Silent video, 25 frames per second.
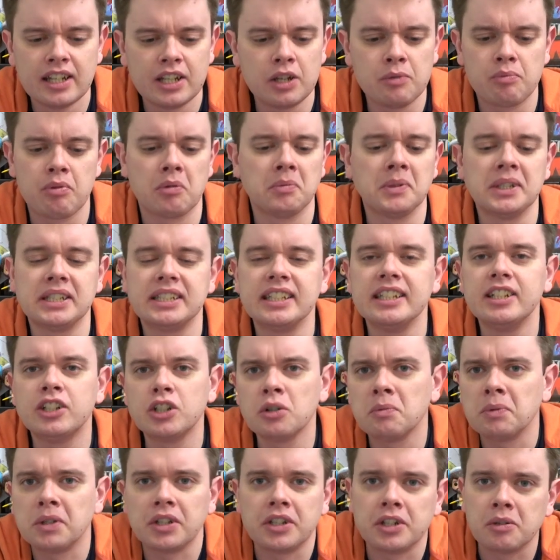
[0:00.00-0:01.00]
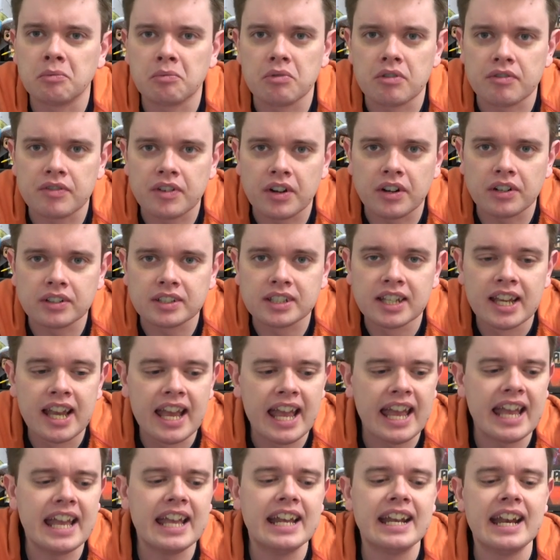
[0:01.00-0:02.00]
you probably see double the number of cards
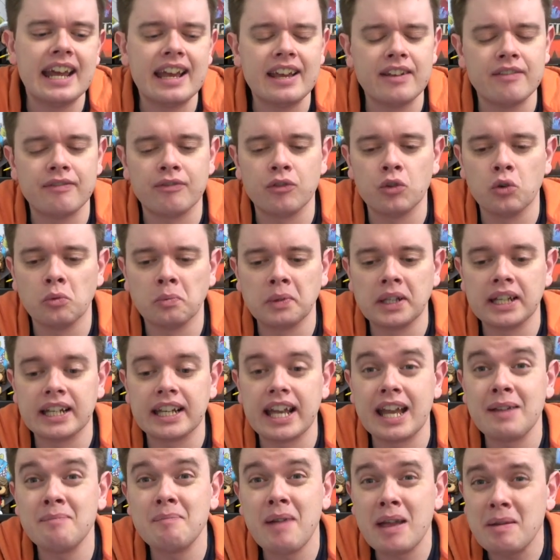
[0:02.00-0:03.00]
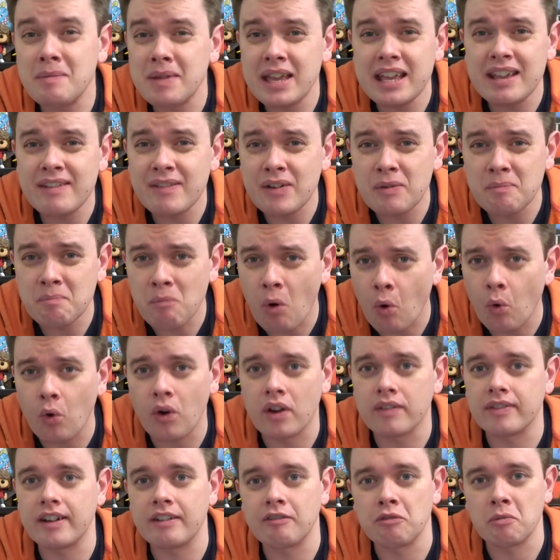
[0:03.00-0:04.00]
in a four-player game maybe even more
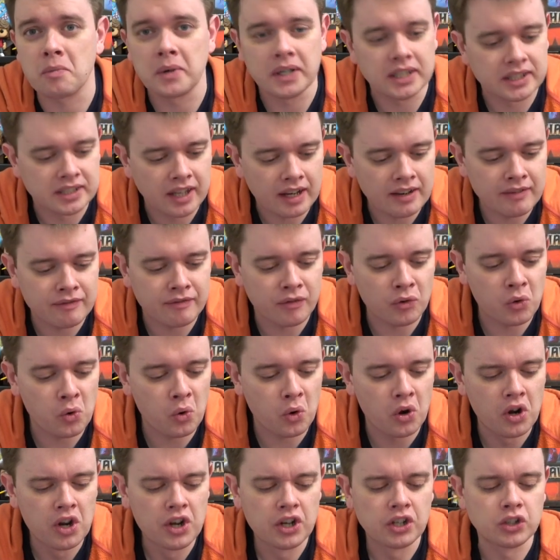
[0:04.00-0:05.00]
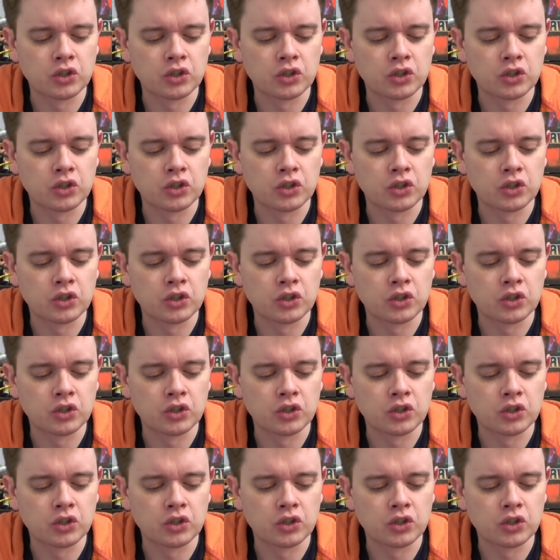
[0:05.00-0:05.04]
if everybody's going for